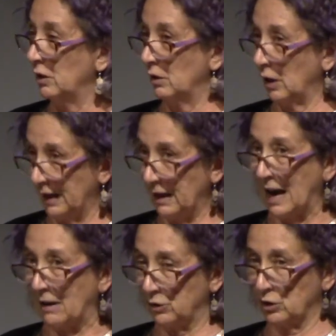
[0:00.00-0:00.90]
like
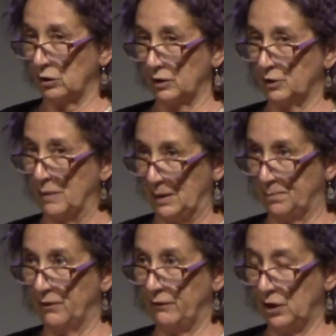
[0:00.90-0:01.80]
Aristotle has made
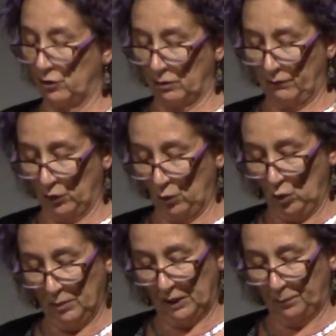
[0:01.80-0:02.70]
provision for a woman?